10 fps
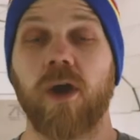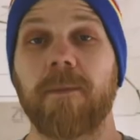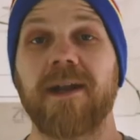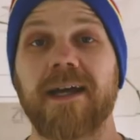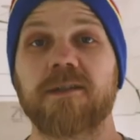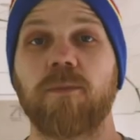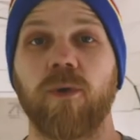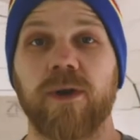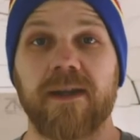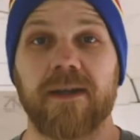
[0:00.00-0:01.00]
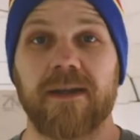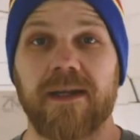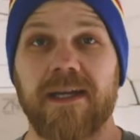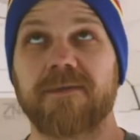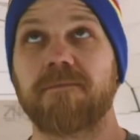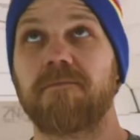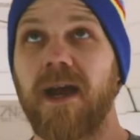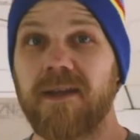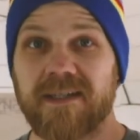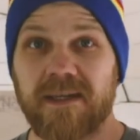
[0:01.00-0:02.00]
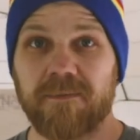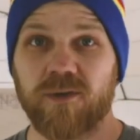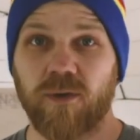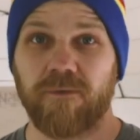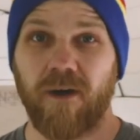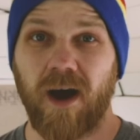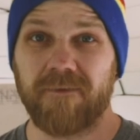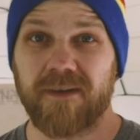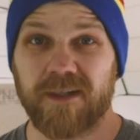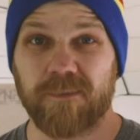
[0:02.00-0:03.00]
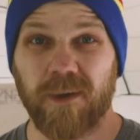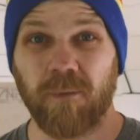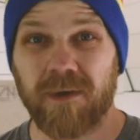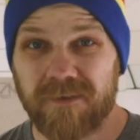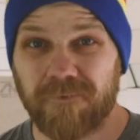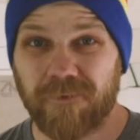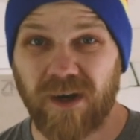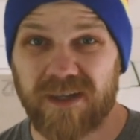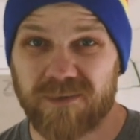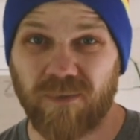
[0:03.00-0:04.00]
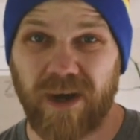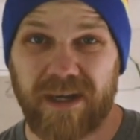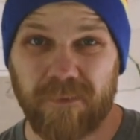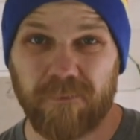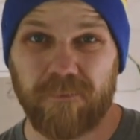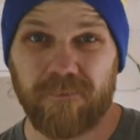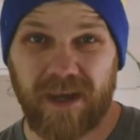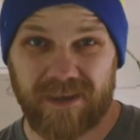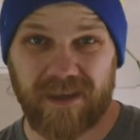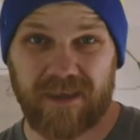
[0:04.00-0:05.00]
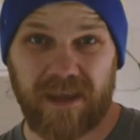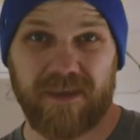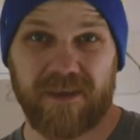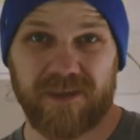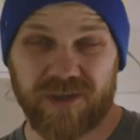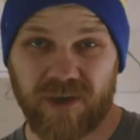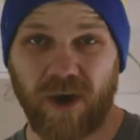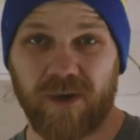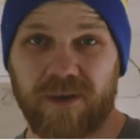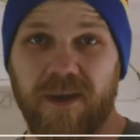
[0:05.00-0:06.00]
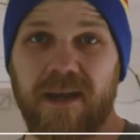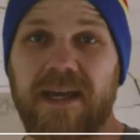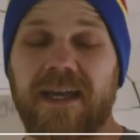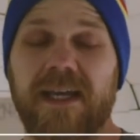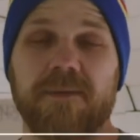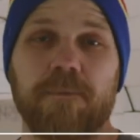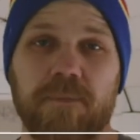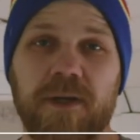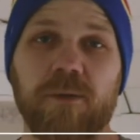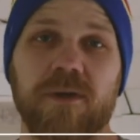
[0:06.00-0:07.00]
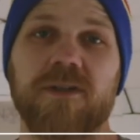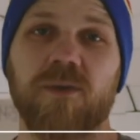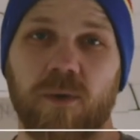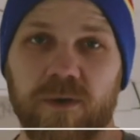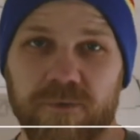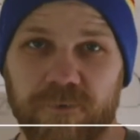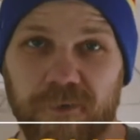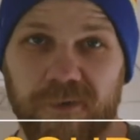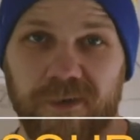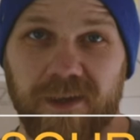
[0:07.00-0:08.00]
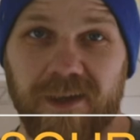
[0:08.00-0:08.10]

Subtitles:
Okay, my next point is might seem sort of obvious, but it wasn't for us right at the start, is be resourceful.